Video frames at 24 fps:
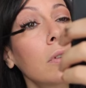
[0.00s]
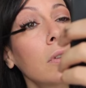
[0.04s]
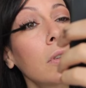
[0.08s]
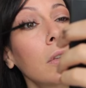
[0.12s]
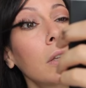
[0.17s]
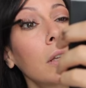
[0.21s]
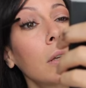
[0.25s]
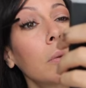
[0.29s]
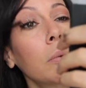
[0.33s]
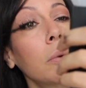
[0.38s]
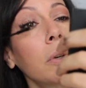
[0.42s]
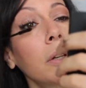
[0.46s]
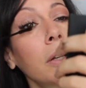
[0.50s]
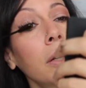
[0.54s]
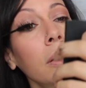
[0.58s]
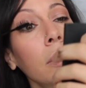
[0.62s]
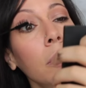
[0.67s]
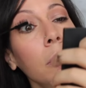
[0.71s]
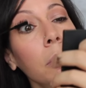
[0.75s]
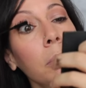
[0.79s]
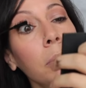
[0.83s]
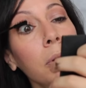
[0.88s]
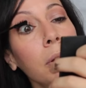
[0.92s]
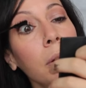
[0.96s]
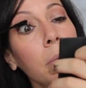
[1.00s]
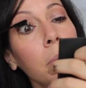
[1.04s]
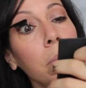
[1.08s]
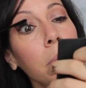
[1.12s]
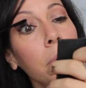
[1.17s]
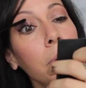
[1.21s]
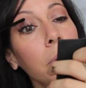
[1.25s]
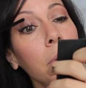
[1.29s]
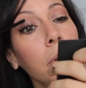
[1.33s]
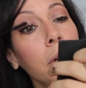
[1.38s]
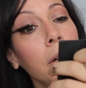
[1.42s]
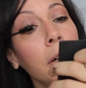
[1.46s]
the 100%
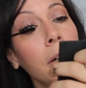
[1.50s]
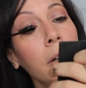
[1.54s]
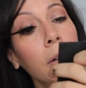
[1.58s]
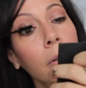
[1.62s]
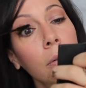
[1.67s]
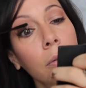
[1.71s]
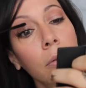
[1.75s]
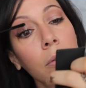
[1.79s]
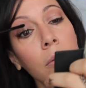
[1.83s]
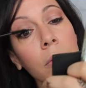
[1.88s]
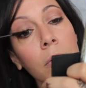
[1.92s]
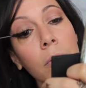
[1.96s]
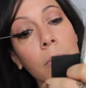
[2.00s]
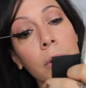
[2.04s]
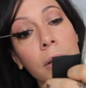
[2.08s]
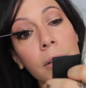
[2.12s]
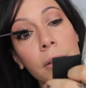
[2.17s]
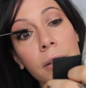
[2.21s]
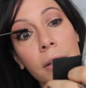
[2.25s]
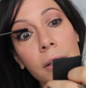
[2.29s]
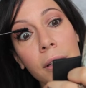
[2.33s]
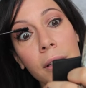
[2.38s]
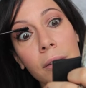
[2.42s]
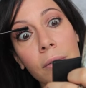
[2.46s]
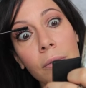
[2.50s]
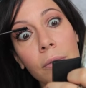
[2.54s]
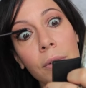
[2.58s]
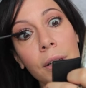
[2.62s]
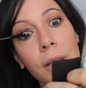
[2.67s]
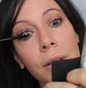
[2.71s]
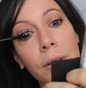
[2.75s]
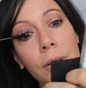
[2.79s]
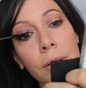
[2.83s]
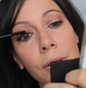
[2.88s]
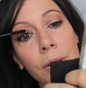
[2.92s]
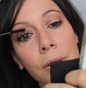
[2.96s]
Pure, once it
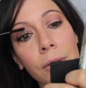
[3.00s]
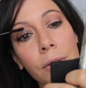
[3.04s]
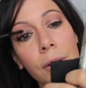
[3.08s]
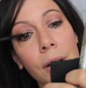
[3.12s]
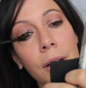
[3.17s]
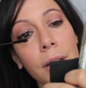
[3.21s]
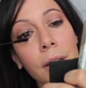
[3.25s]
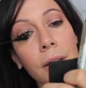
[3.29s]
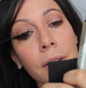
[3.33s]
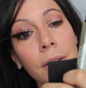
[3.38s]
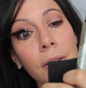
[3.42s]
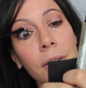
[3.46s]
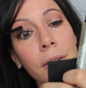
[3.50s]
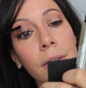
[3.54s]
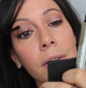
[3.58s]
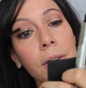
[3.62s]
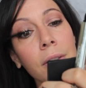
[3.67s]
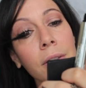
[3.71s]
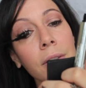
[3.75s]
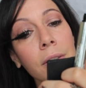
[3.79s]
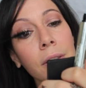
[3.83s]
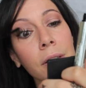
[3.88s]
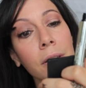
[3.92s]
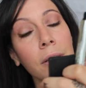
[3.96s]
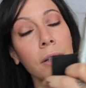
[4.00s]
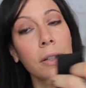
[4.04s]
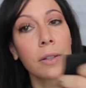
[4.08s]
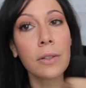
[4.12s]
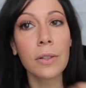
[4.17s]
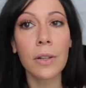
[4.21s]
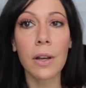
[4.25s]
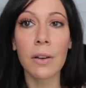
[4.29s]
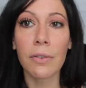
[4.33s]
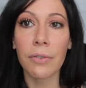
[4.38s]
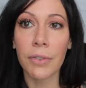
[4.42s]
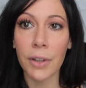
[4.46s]
reaches the right consistency,
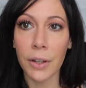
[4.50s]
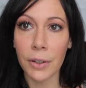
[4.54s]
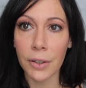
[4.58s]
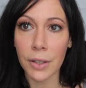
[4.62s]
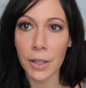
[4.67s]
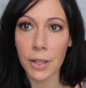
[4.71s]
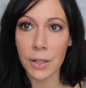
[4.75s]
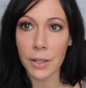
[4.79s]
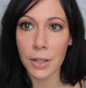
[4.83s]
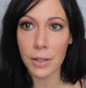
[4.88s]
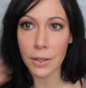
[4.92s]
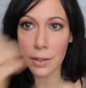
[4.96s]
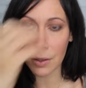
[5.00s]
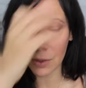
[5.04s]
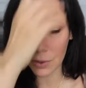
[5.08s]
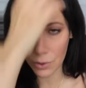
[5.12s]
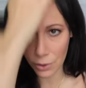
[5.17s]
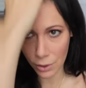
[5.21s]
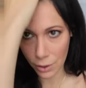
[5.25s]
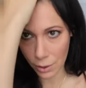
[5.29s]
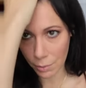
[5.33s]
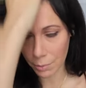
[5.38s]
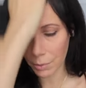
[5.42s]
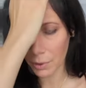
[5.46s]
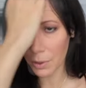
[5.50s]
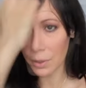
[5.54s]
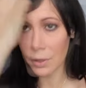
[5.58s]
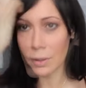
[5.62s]
does a fairly decent job.